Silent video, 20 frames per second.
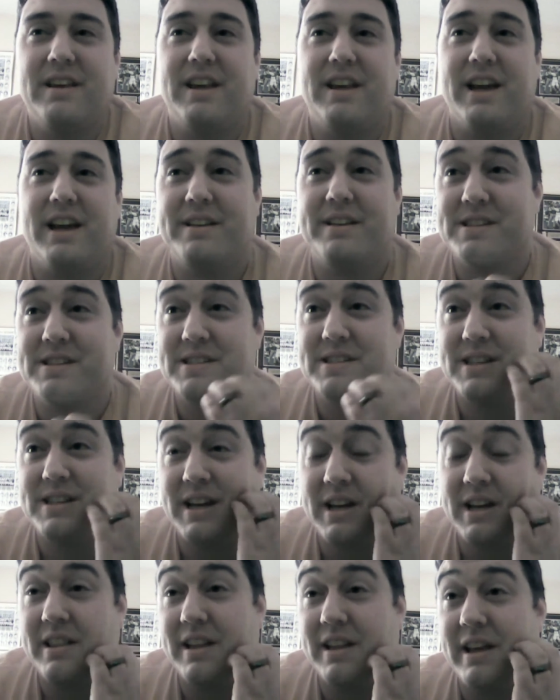Yeah, I was gonna
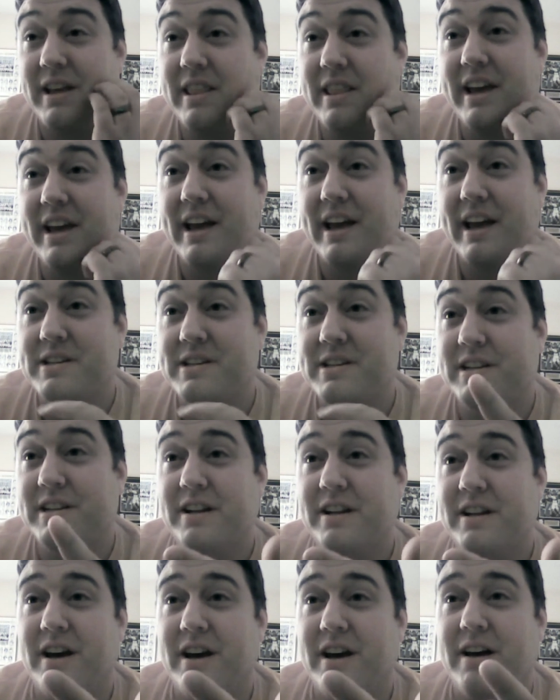say, and they actually
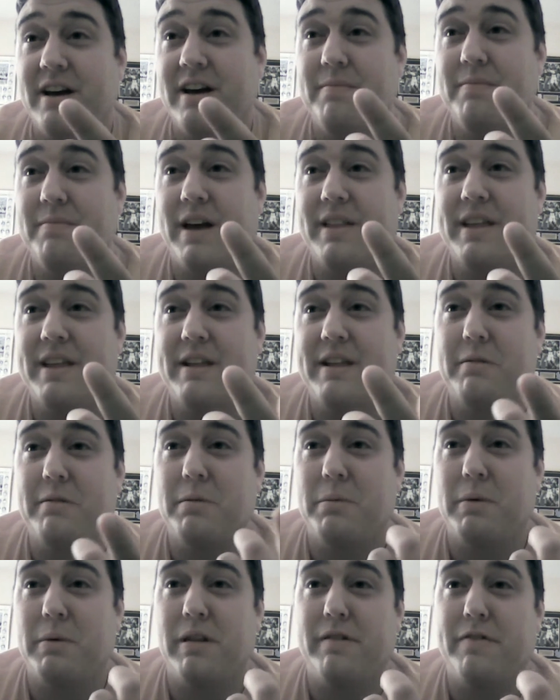did. I think they
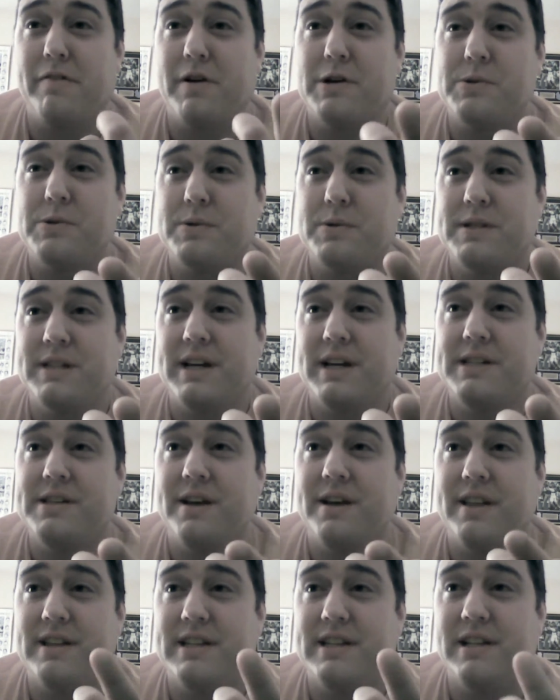were one of the first ones that I
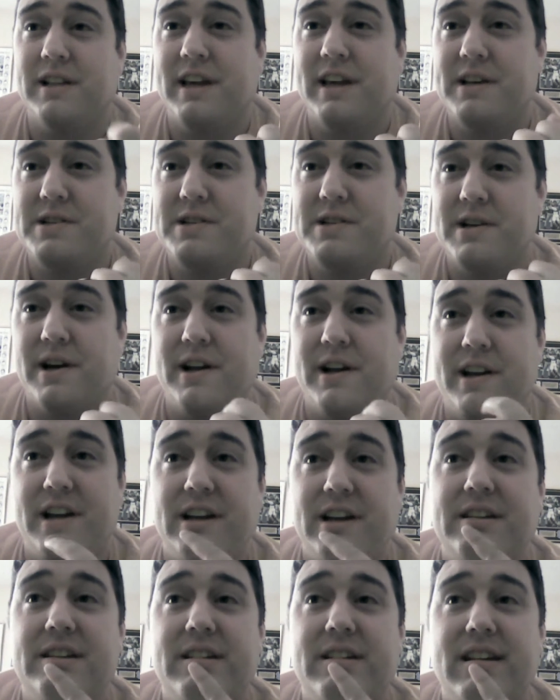saw that did Lake Shawnee.